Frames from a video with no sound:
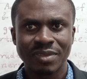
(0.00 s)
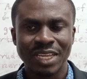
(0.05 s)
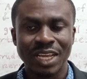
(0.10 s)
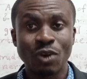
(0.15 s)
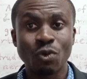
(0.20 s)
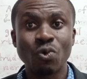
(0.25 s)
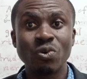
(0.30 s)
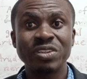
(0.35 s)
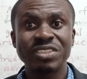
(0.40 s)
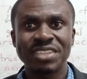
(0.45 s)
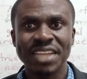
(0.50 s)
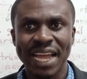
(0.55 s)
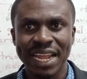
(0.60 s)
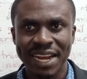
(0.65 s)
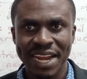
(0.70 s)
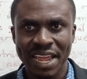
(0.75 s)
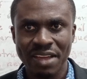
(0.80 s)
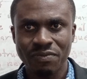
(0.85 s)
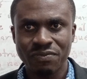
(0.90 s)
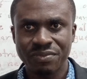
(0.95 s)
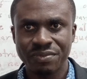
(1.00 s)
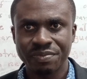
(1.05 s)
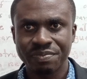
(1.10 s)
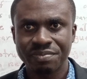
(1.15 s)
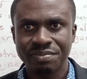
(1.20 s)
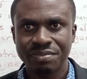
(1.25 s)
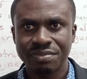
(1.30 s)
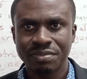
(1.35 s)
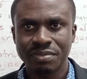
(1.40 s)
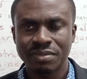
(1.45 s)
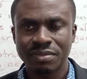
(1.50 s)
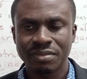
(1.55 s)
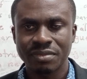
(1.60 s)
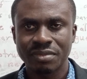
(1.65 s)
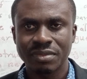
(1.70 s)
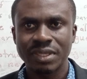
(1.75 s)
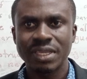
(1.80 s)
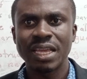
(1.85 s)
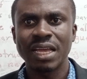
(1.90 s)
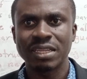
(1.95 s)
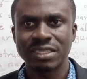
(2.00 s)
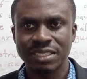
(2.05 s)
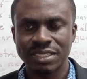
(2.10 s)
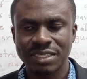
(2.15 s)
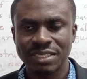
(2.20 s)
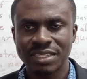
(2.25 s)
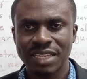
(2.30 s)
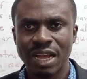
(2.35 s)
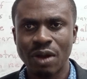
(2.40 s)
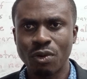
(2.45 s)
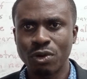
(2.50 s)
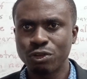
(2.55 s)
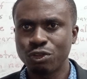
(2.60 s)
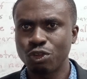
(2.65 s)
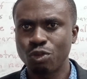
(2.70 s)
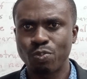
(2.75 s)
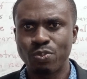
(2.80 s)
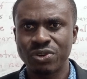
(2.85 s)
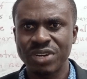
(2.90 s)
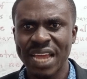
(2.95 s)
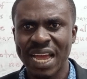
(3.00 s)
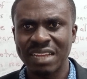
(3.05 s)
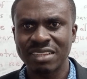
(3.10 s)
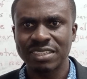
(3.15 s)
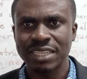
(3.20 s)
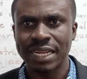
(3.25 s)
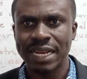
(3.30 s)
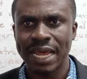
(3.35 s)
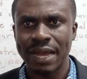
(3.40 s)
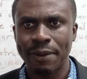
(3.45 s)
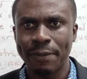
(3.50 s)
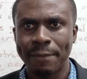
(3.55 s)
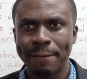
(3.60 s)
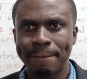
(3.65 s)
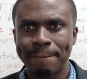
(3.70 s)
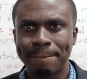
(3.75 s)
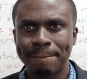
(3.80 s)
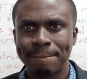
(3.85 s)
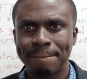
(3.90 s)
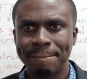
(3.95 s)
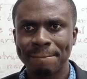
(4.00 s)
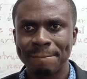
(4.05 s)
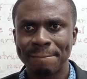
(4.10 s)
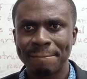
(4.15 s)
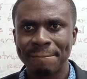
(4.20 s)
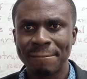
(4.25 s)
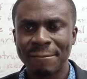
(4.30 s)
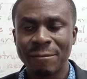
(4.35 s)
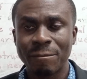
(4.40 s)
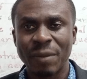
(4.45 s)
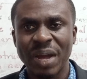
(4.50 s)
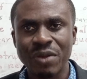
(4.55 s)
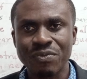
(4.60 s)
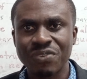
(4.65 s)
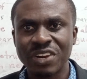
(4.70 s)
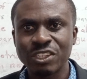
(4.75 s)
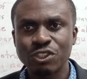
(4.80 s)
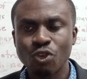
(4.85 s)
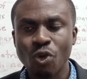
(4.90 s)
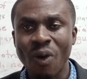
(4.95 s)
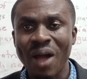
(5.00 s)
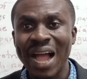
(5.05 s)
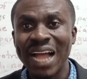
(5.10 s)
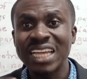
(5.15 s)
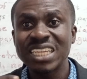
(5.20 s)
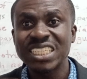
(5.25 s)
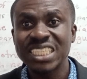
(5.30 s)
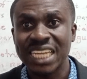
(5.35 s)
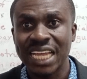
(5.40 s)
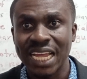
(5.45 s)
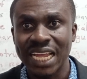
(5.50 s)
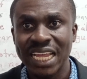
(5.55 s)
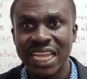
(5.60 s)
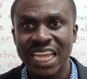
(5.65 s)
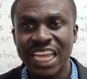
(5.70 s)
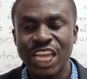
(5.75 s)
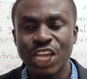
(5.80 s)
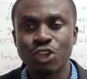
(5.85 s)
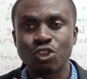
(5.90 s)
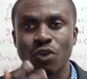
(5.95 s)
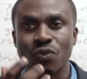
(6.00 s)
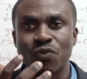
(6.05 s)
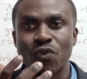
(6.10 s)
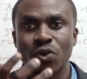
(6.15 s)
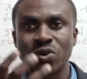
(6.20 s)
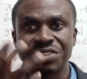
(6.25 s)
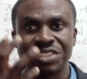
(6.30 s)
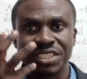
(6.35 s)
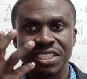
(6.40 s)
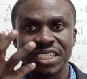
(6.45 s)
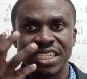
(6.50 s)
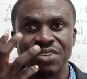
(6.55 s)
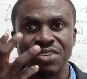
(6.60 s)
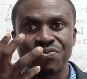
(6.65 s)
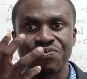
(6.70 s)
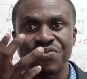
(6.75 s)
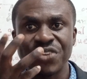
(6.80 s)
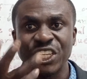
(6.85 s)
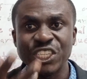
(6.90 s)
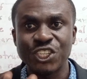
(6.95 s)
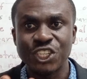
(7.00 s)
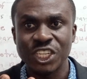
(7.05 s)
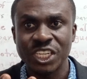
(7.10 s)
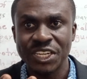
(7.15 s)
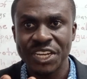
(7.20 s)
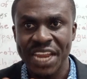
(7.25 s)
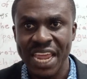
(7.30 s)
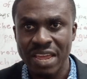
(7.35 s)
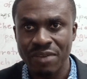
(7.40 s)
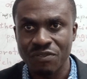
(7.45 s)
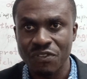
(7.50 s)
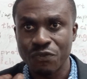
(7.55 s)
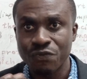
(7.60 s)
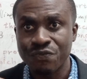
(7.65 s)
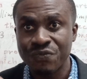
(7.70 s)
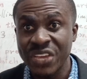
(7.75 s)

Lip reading: And who is that nerve? Yes, I want you to put the answer down. My friends, your answer is, of course, the facial nerve.